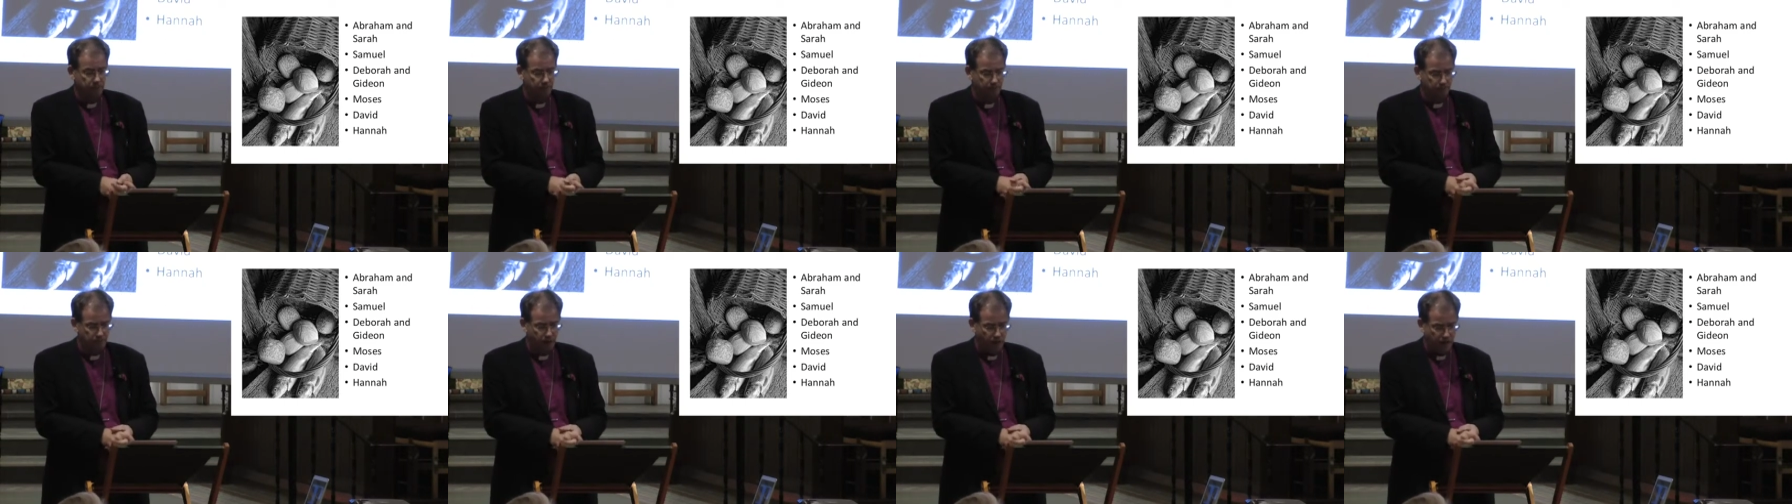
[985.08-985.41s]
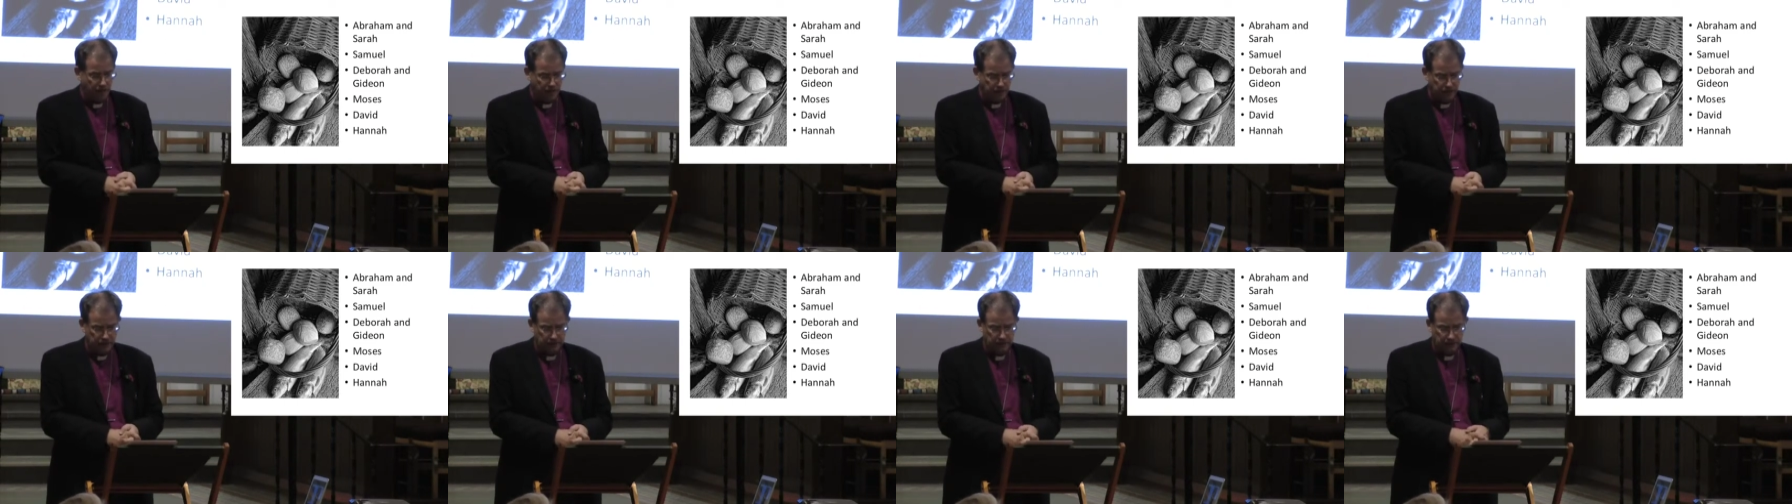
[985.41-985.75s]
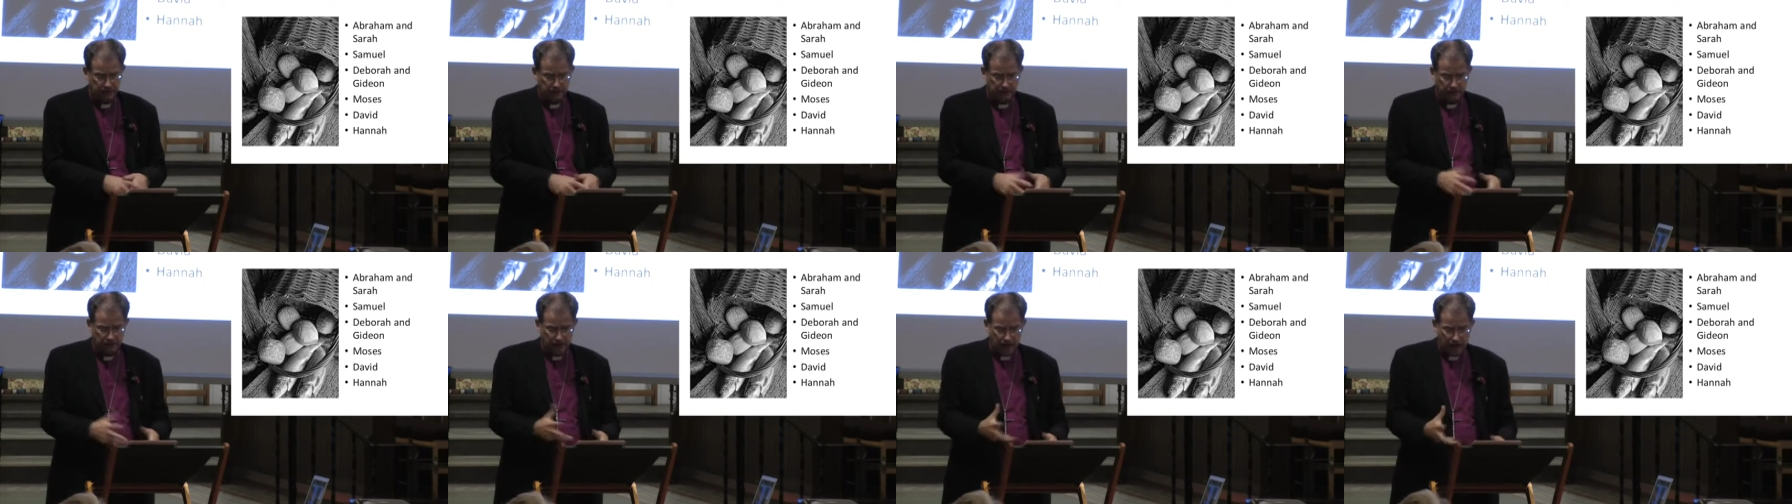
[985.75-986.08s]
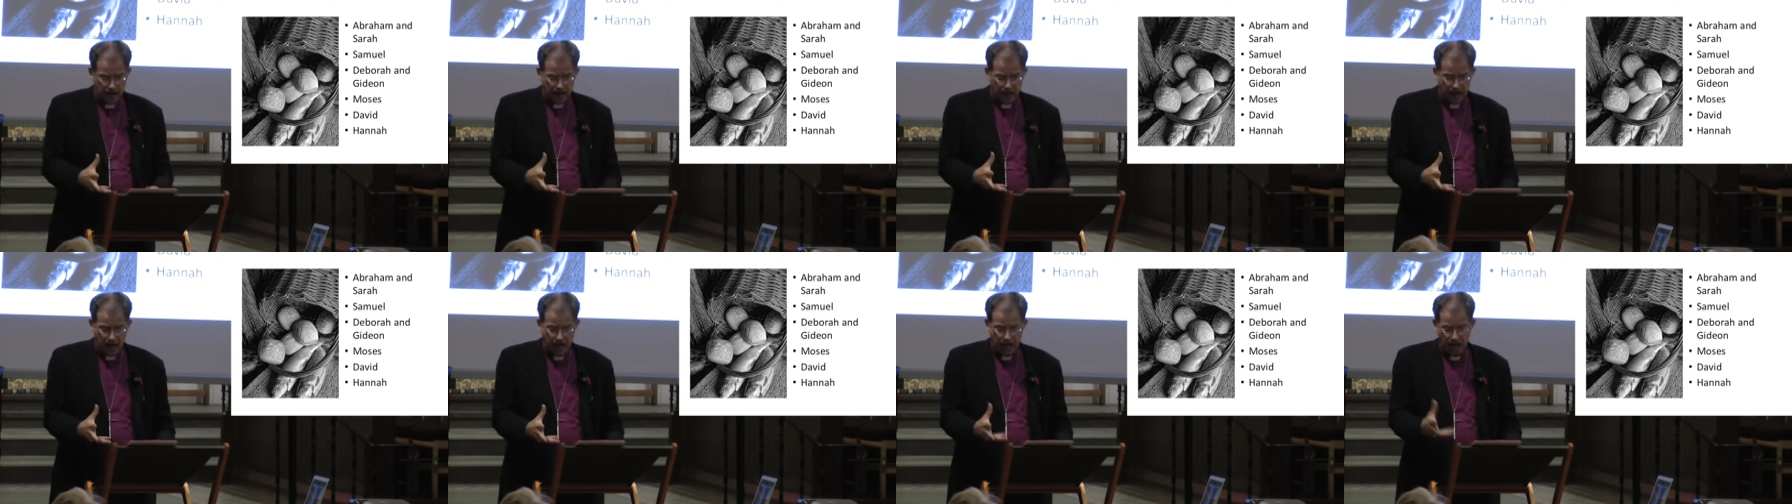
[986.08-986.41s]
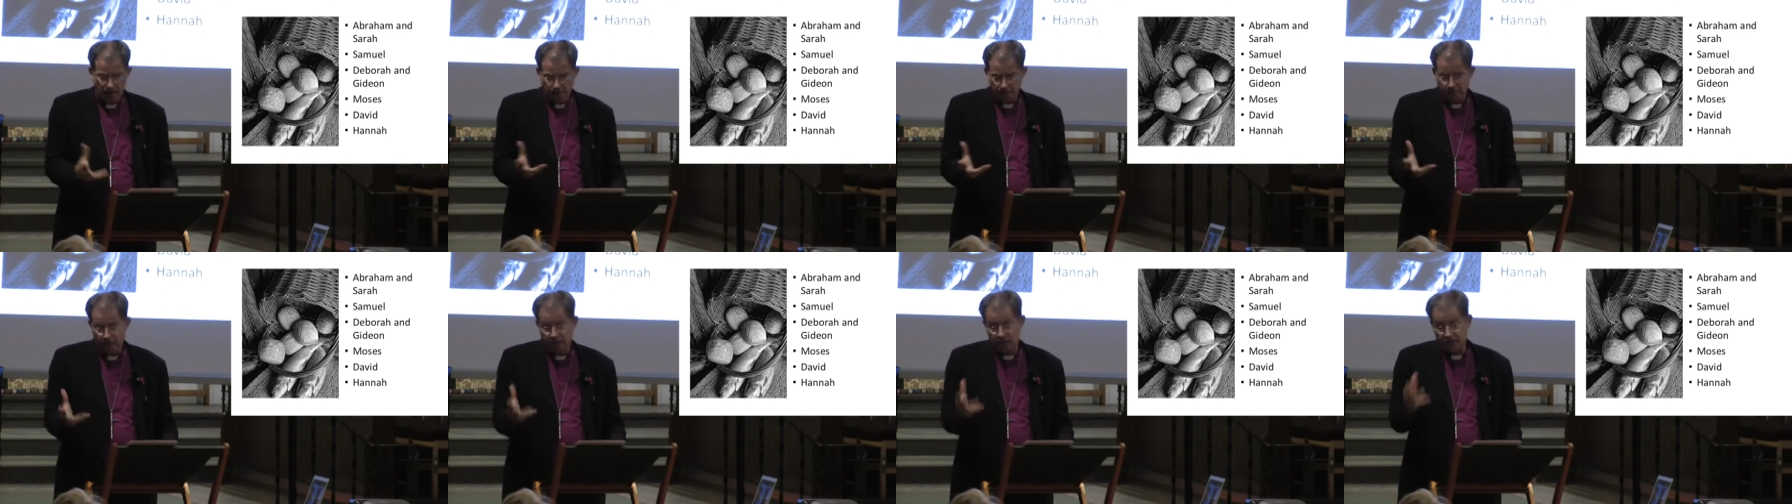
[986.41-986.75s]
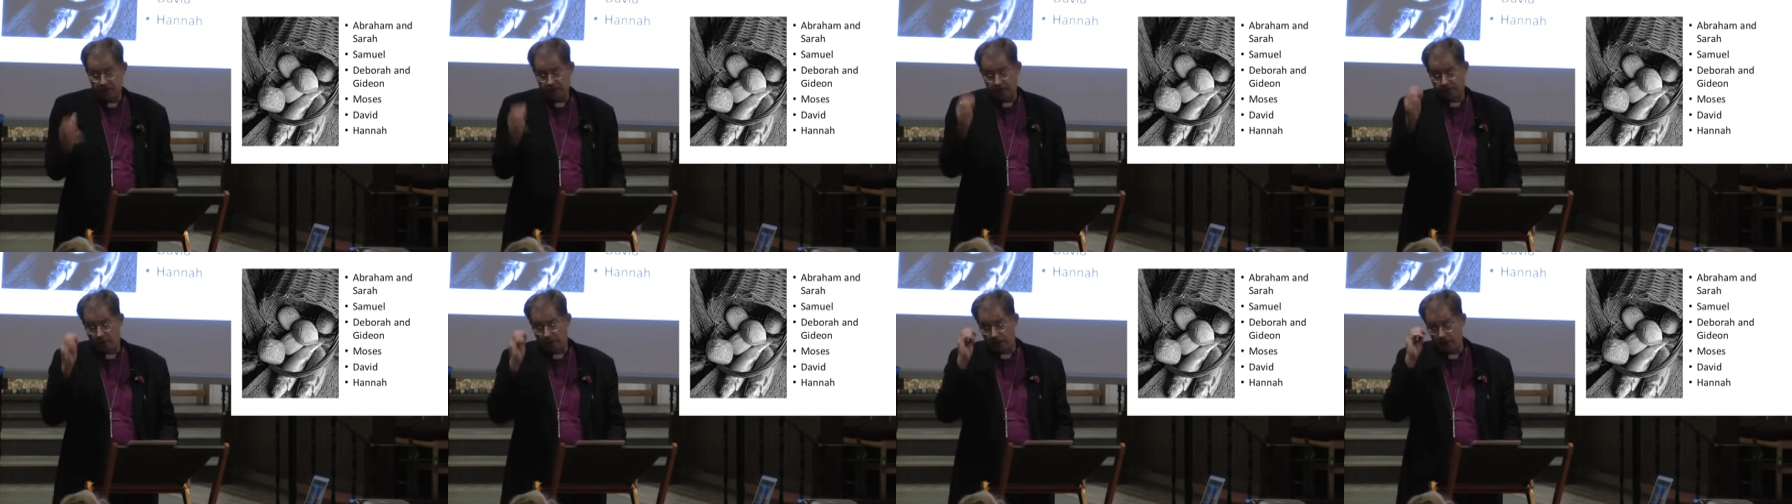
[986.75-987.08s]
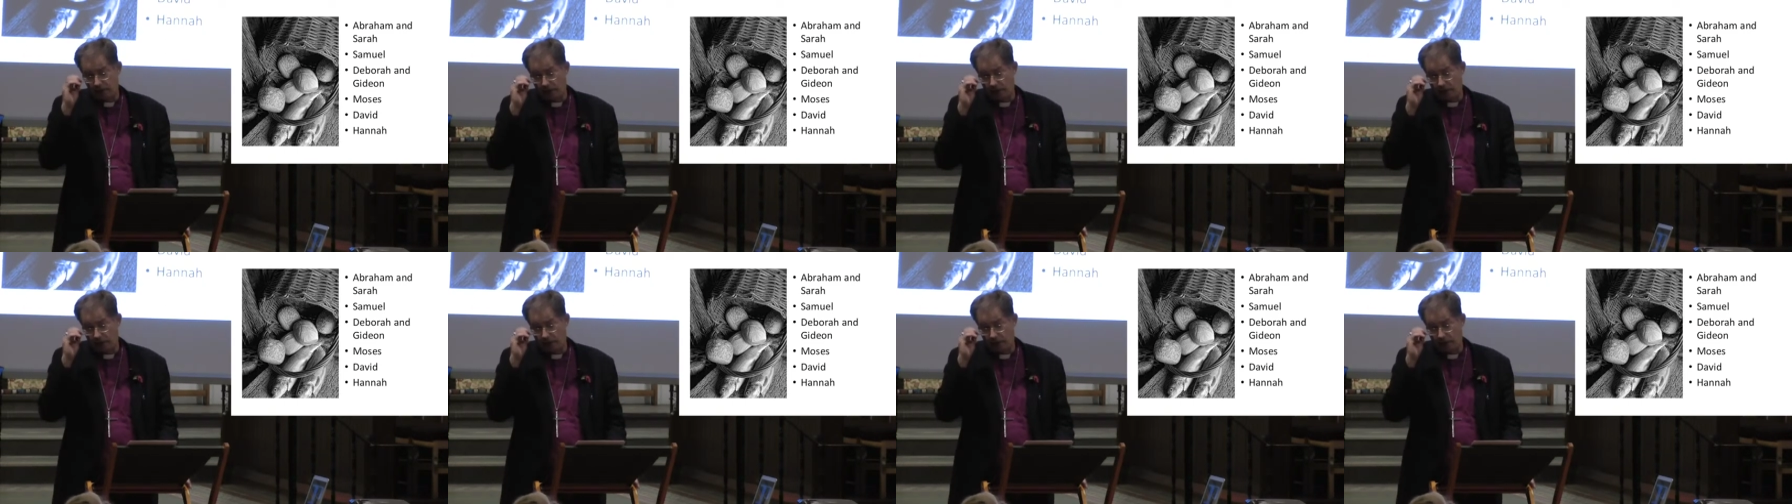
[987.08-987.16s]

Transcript: was right. Hannah, blessed by